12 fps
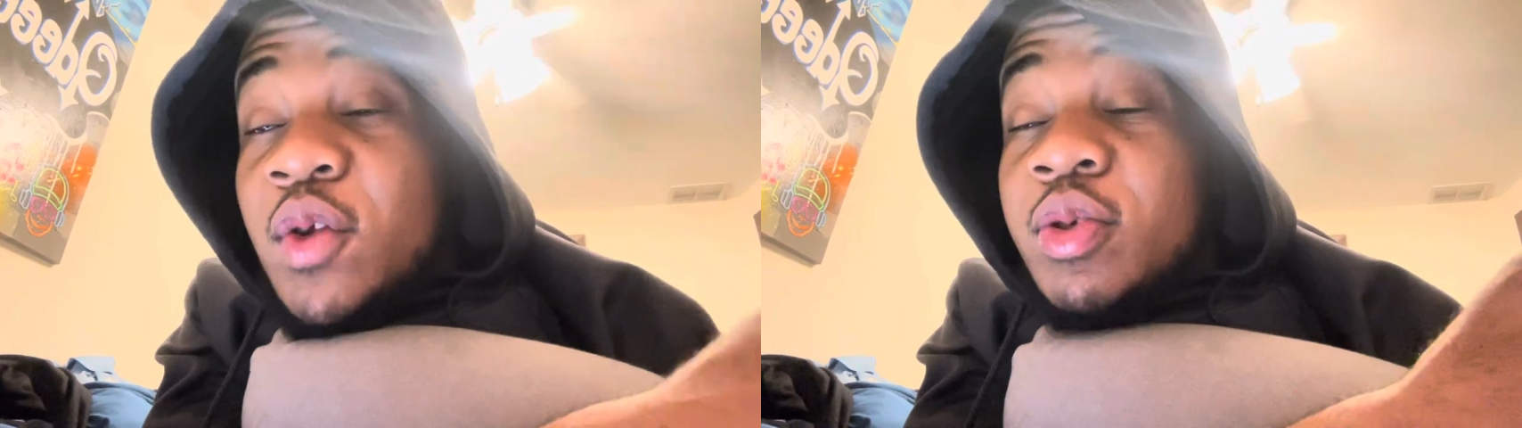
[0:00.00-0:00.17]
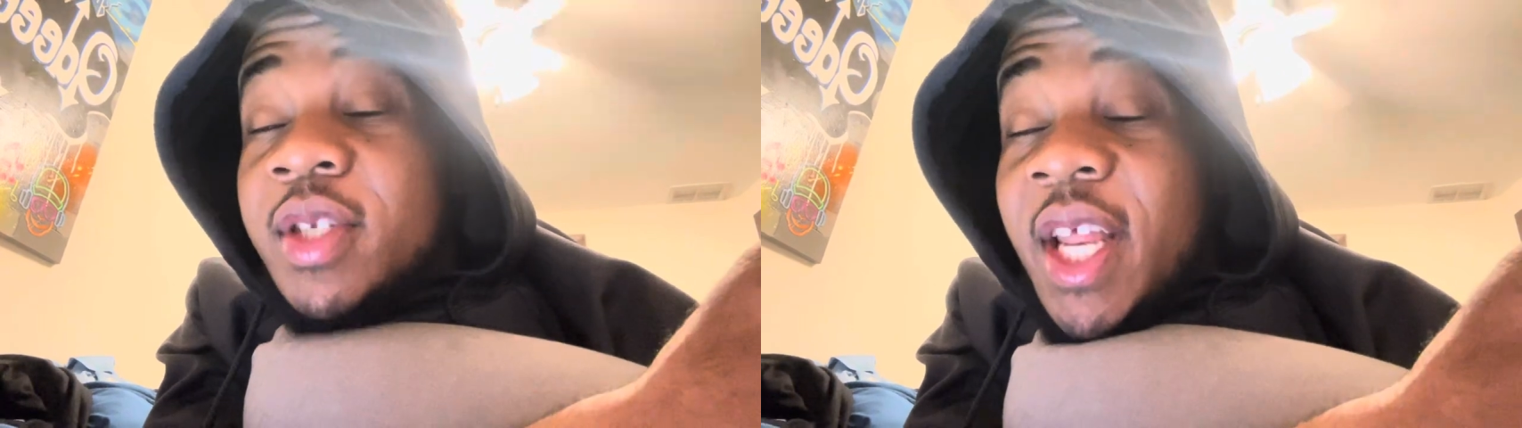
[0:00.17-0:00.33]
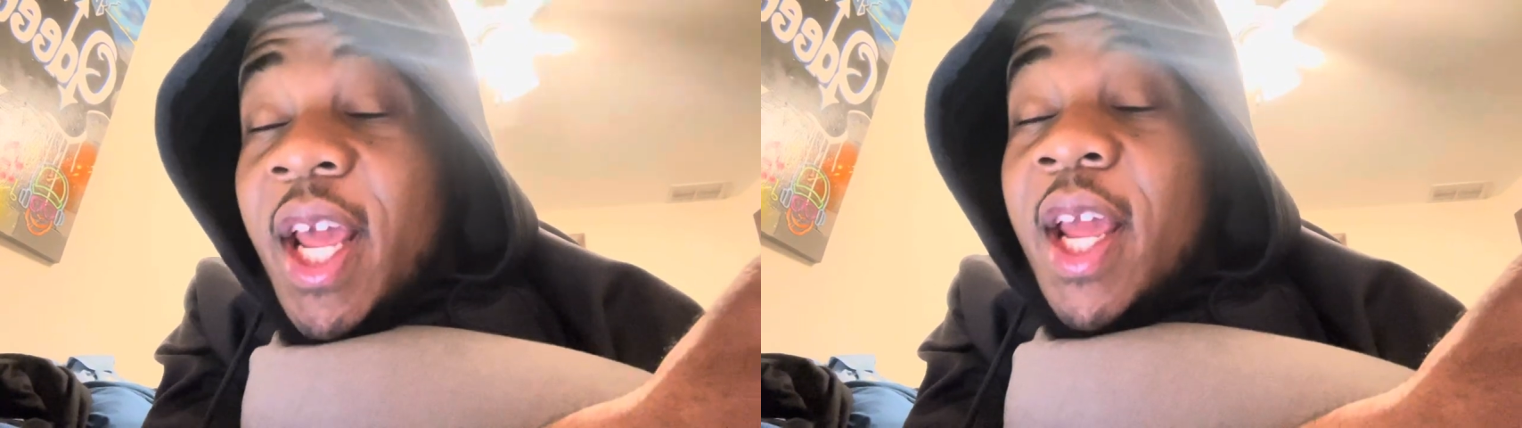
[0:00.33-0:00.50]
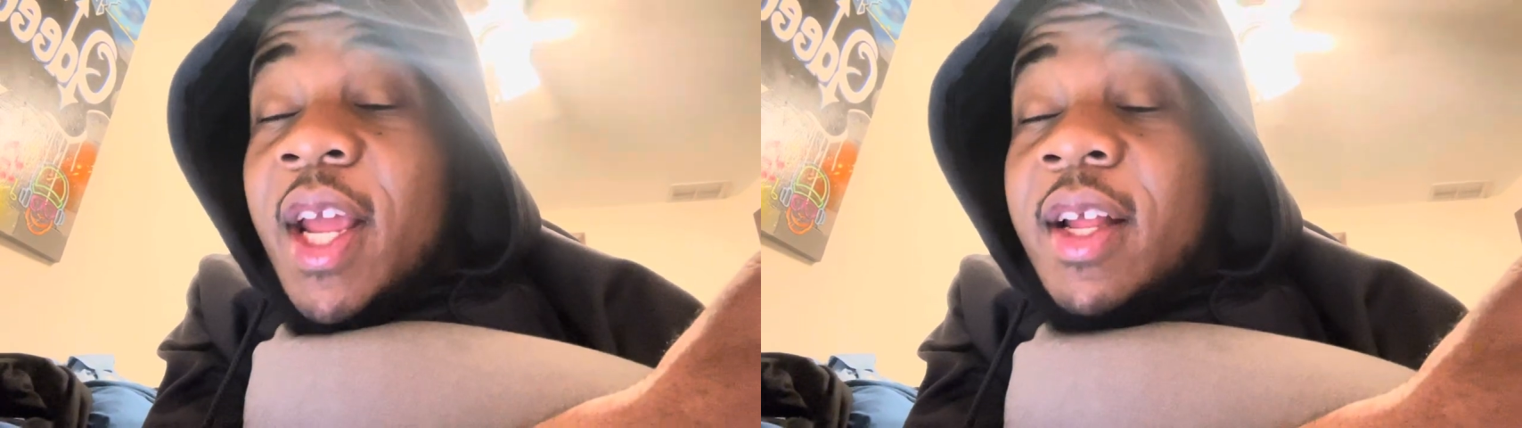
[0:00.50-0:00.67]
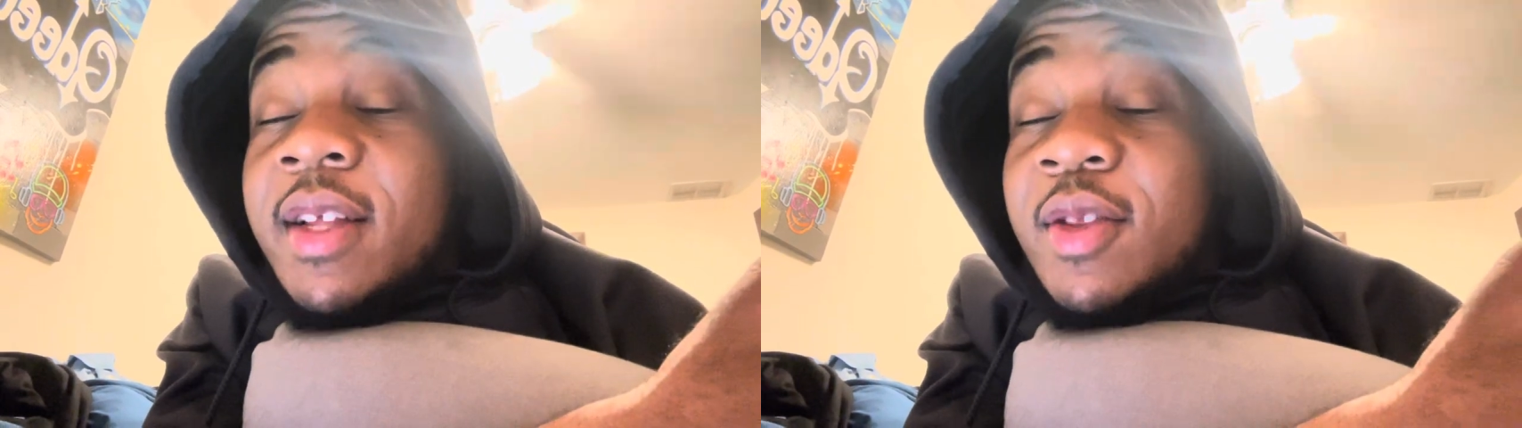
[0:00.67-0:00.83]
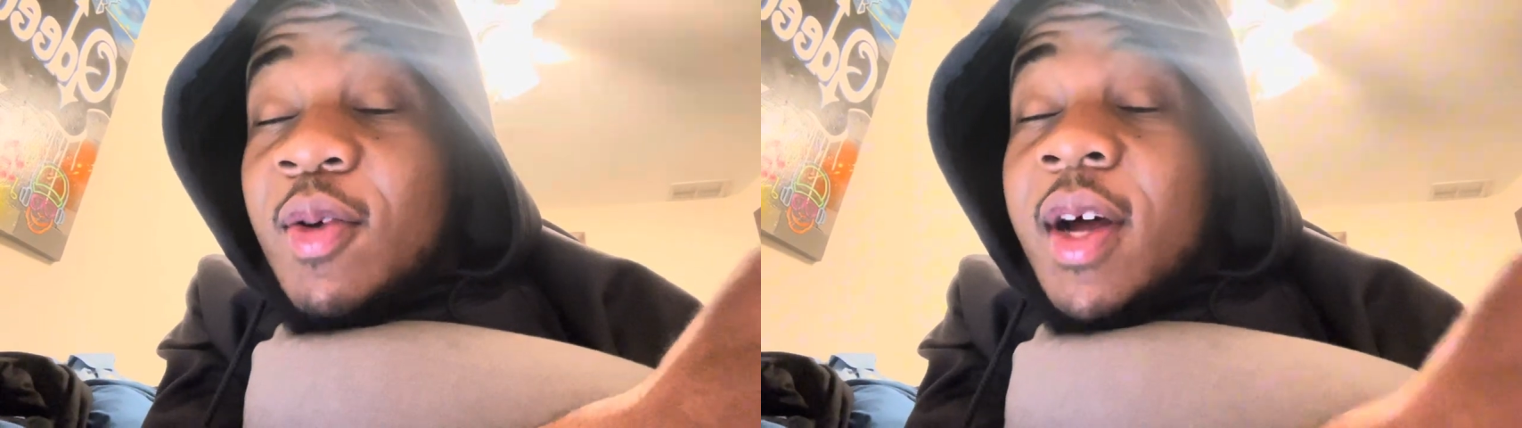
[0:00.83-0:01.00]
stayed
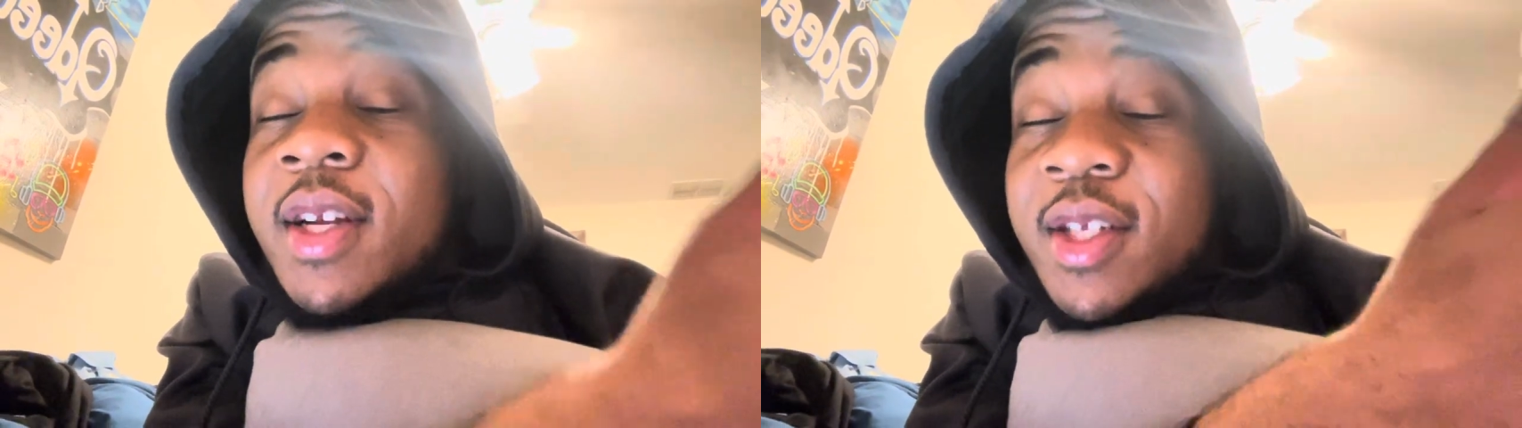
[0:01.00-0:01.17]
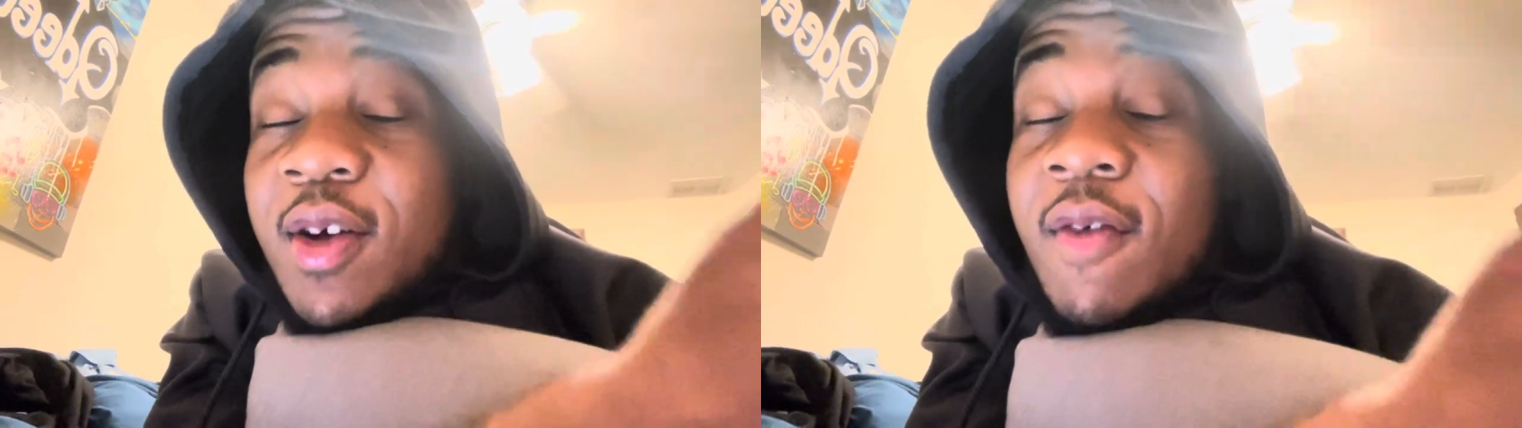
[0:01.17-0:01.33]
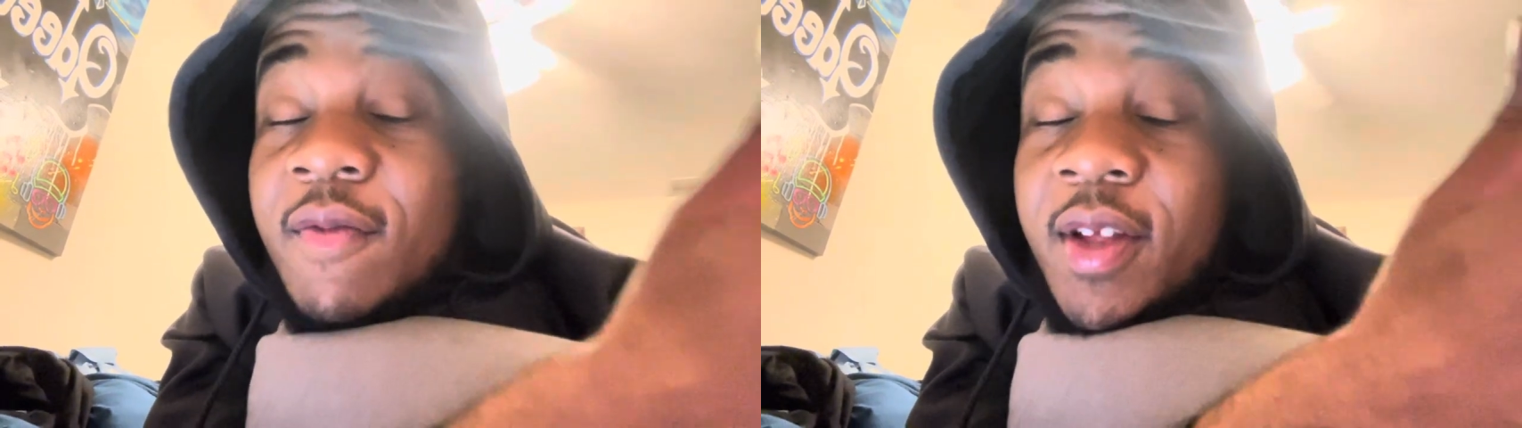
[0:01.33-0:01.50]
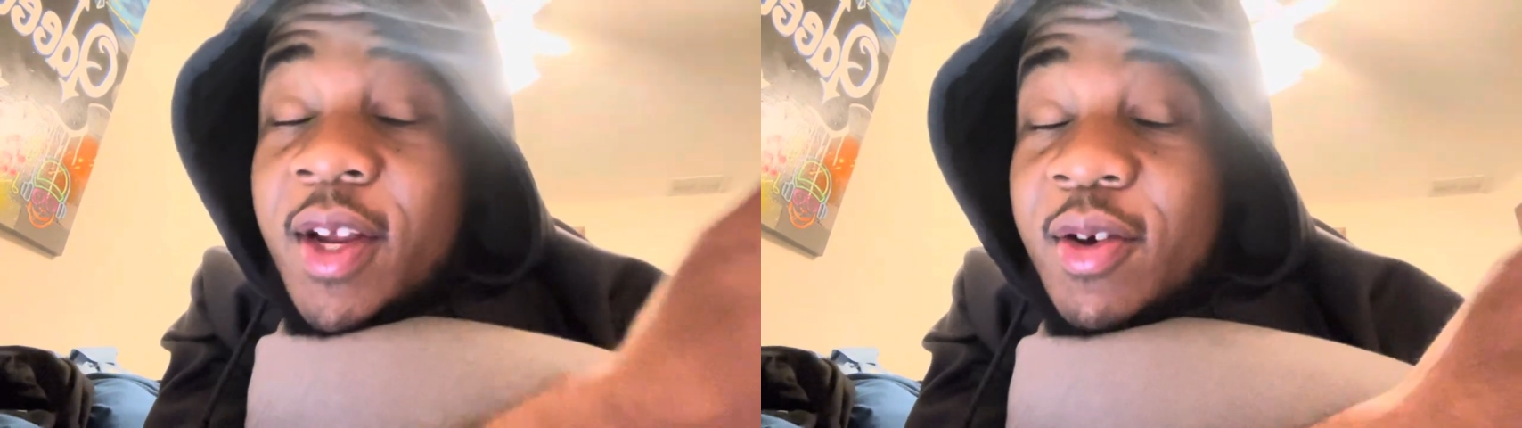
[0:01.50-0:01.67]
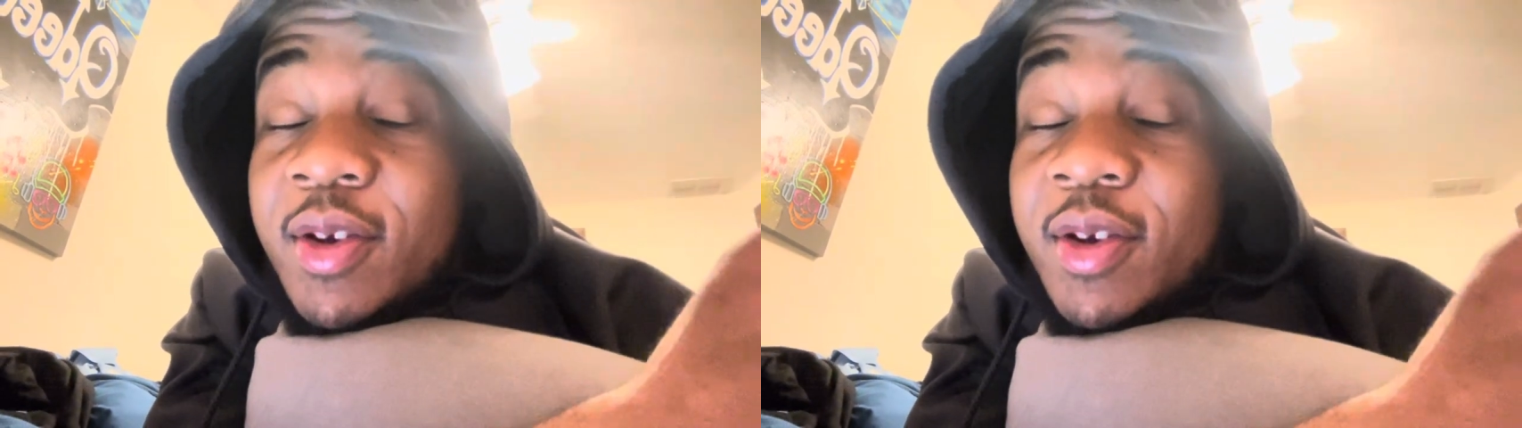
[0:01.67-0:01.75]
throughout this whole video,